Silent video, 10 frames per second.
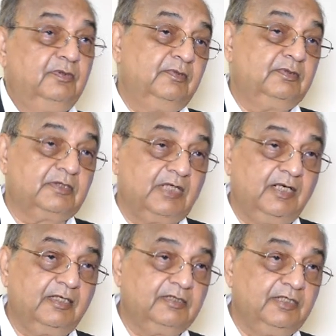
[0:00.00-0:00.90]

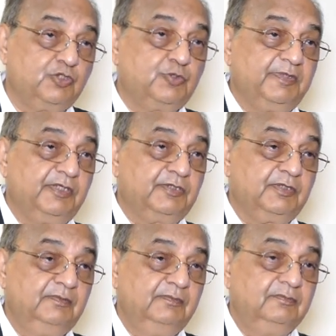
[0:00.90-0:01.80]
starting the
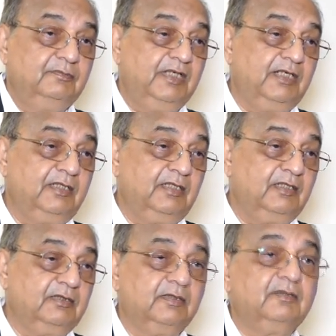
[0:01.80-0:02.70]
inspiration,
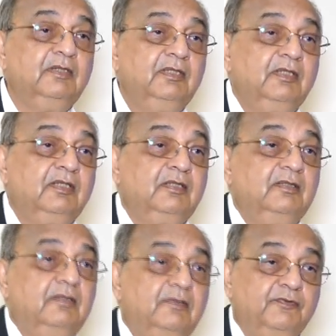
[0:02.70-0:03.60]
maintaining the
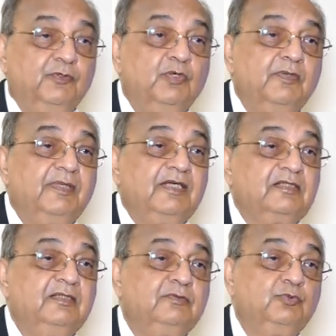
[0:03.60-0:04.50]
flow of gas
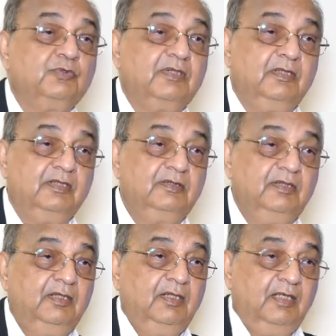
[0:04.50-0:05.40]
into the
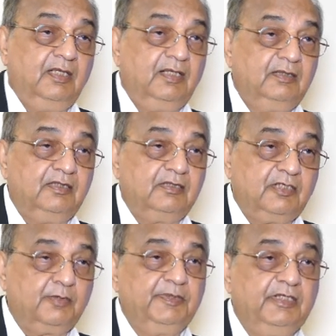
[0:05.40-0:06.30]
lung, and then
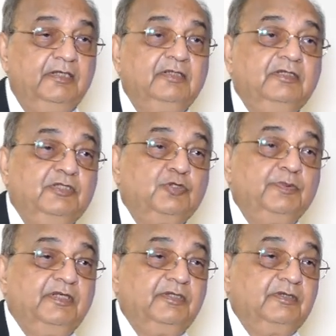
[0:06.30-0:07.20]
terminating the
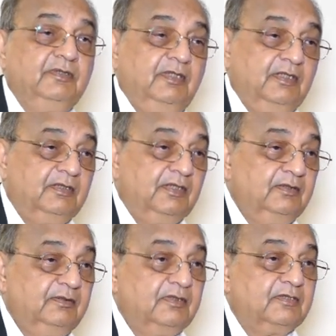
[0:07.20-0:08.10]
inspiration, and
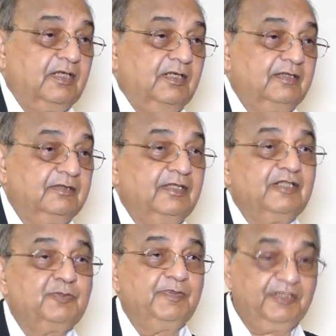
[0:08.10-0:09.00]
then starting the
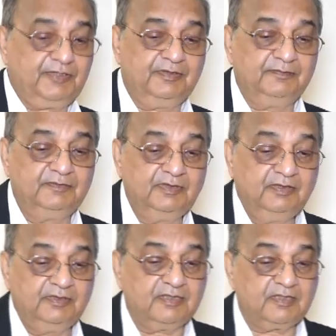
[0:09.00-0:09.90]
expiration.
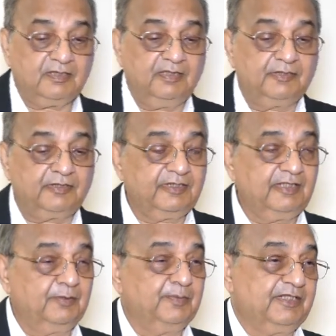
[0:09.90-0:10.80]
This is called
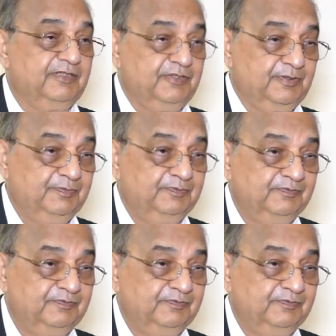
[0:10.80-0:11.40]
triggering mechanism.